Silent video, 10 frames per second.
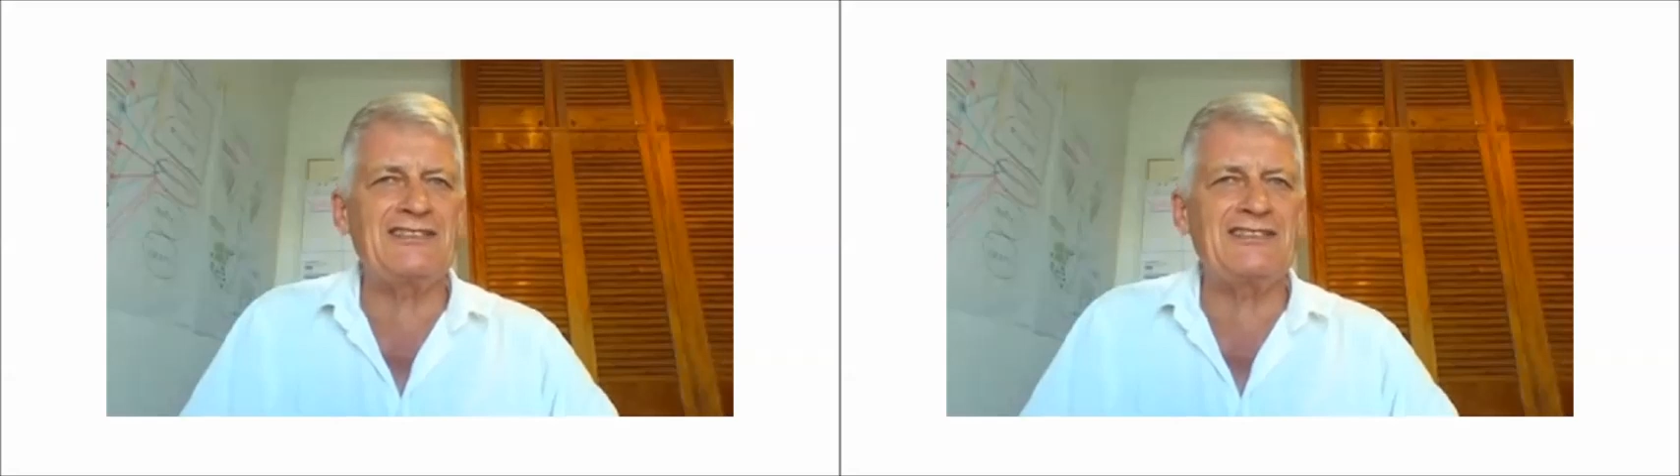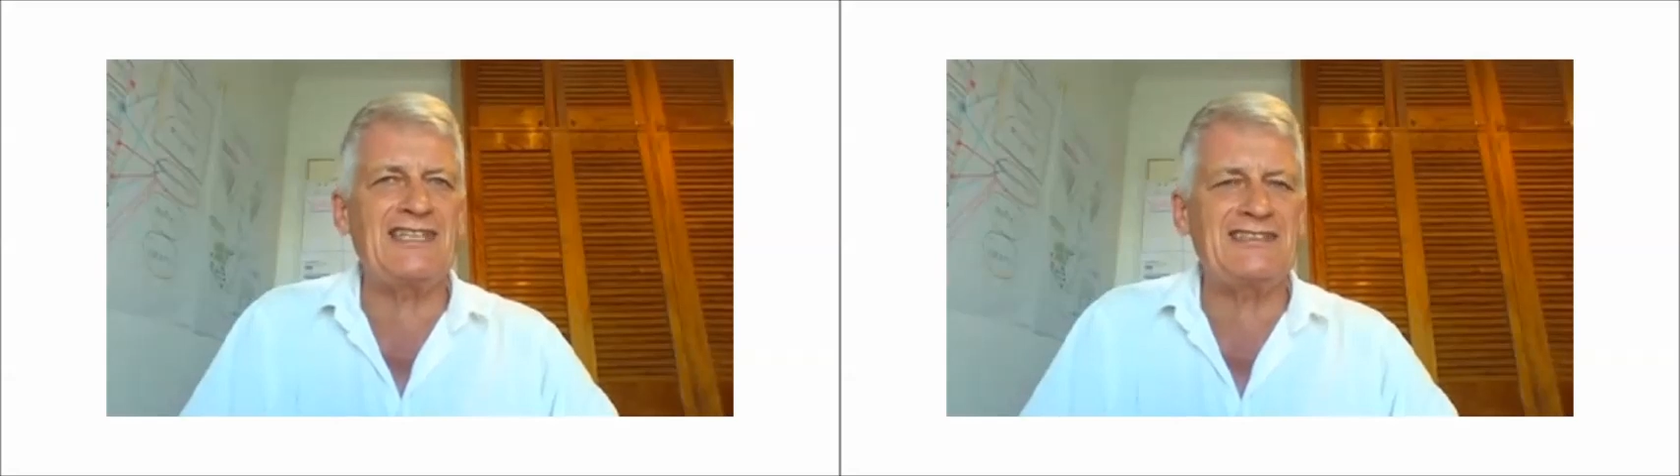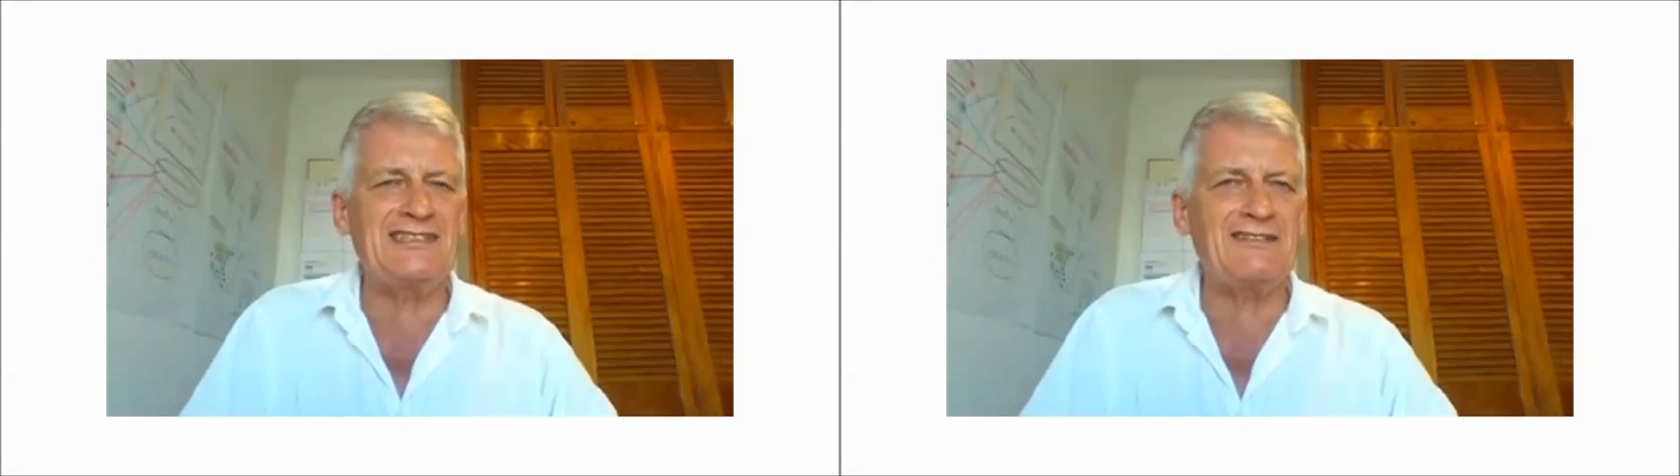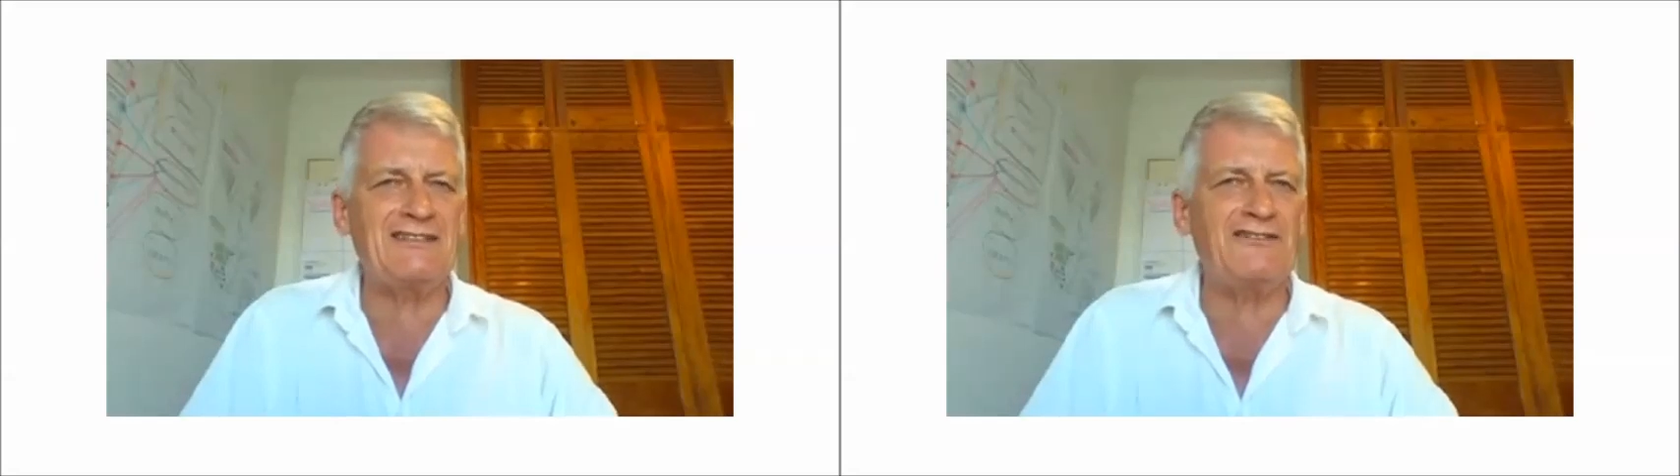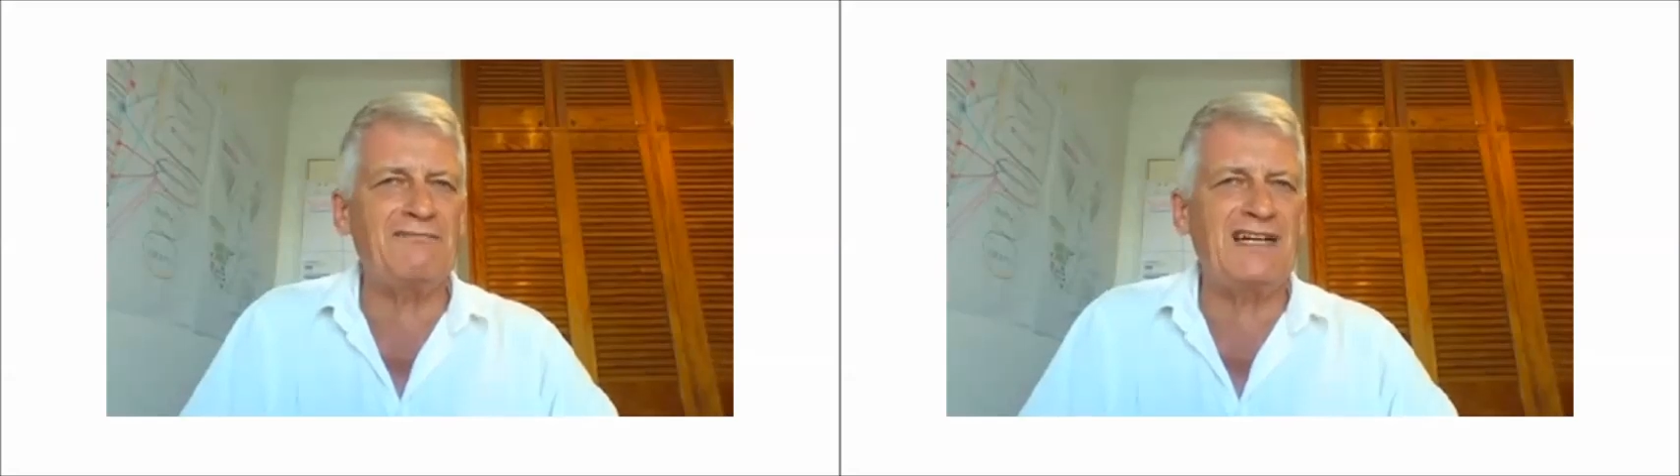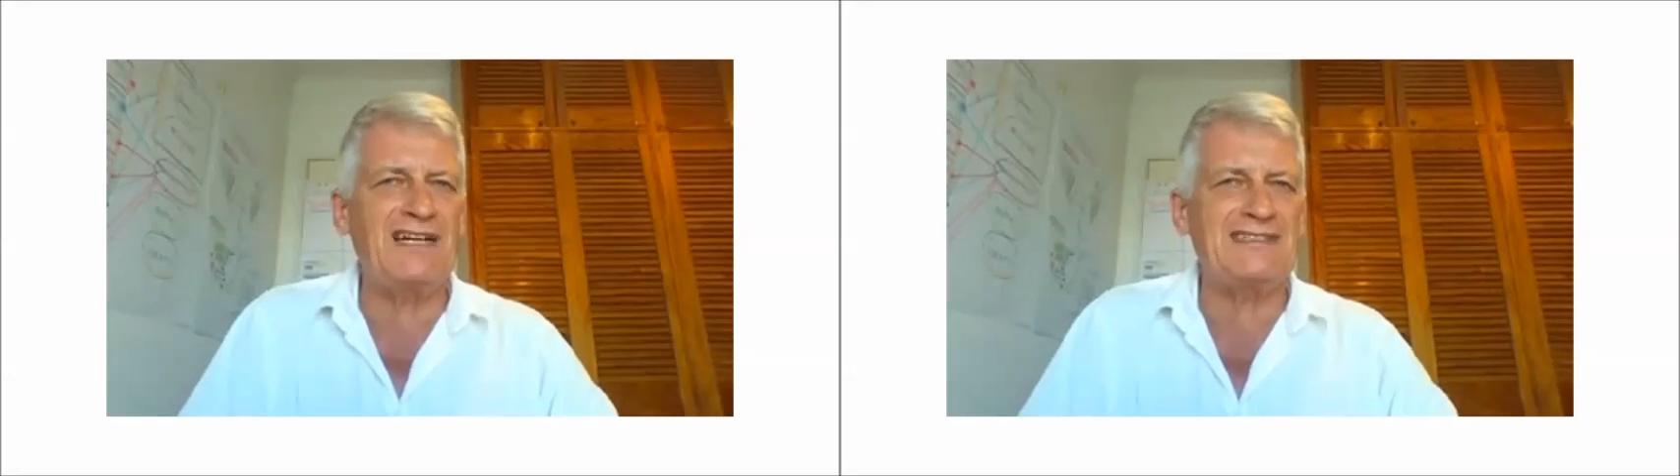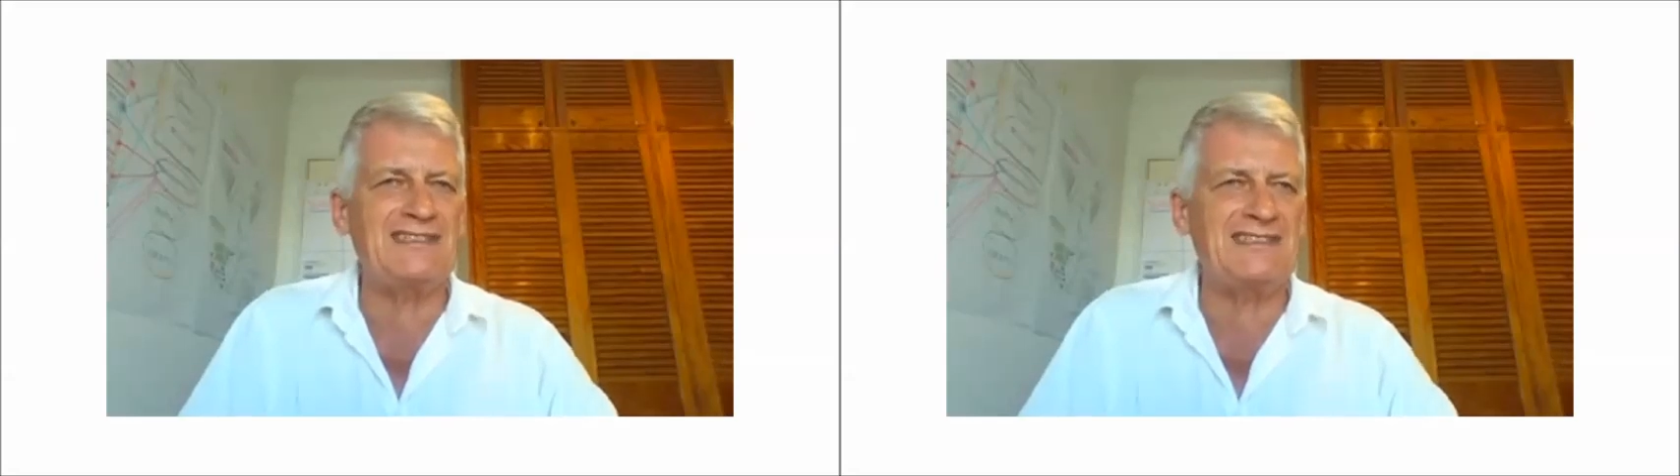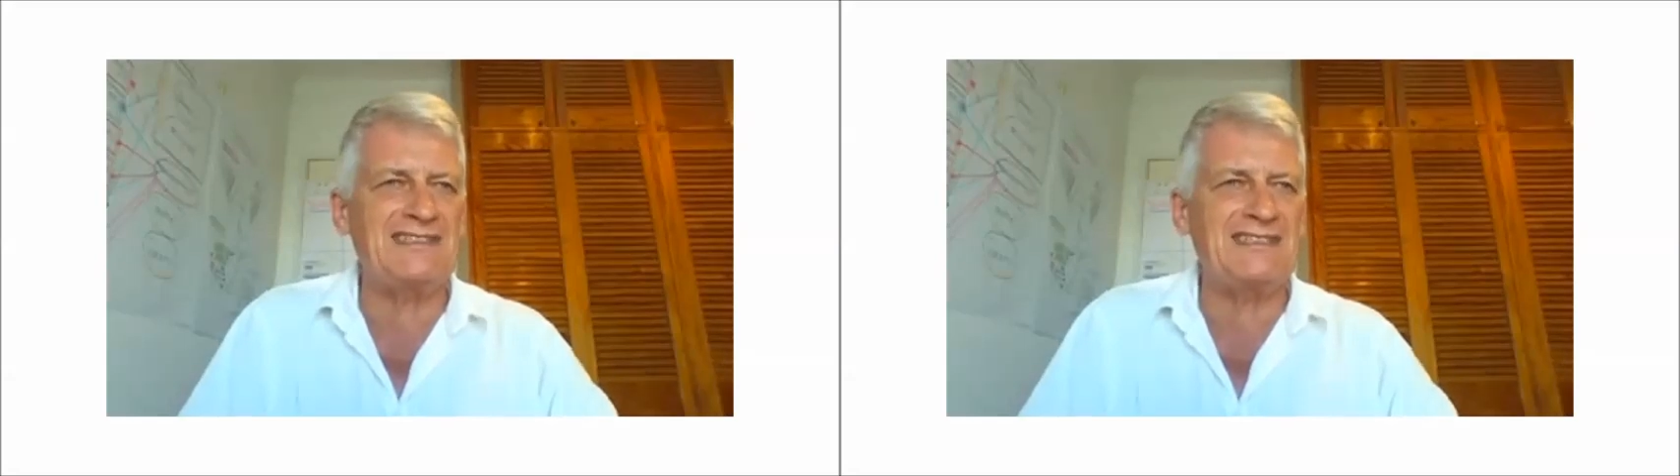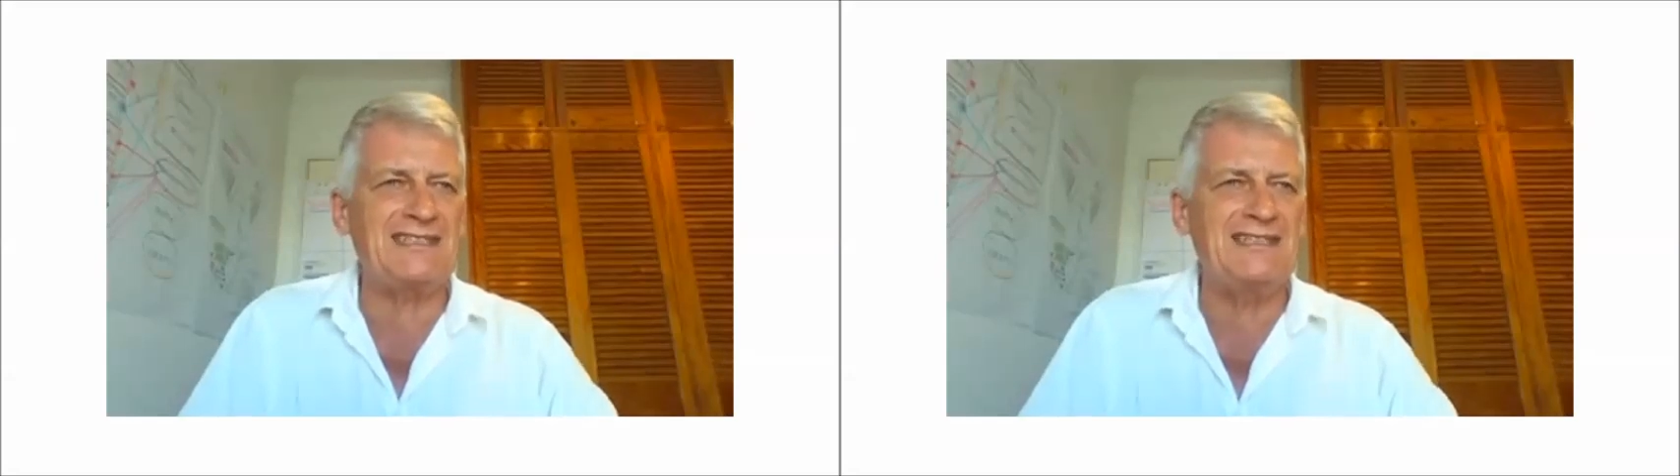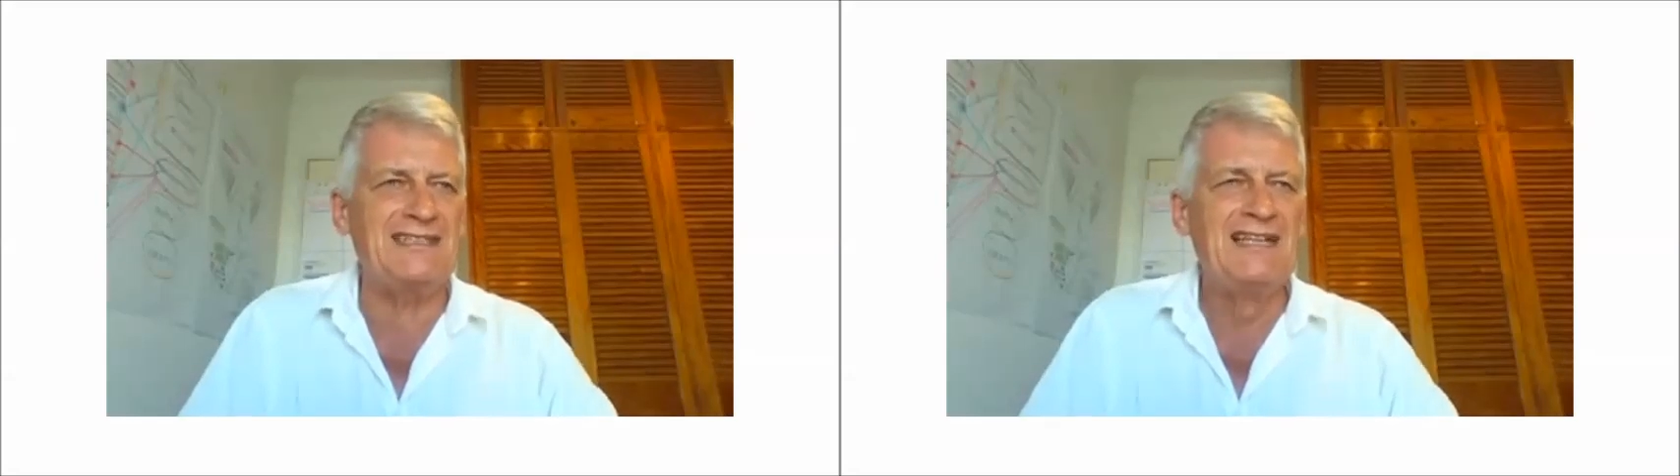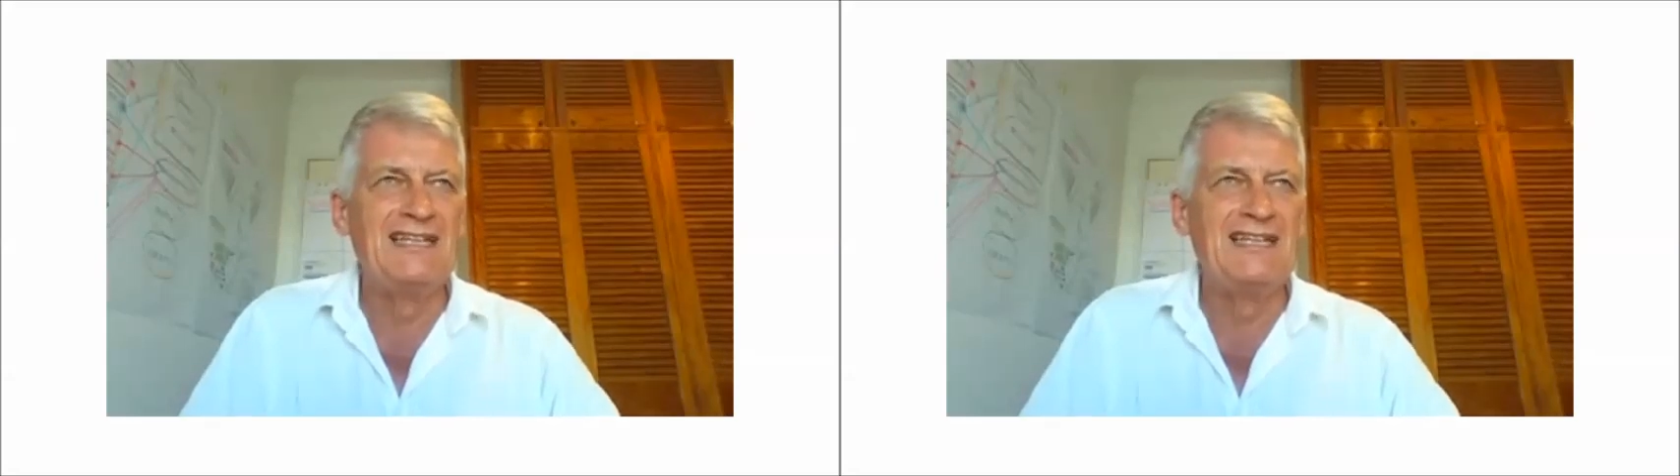successor of my successor,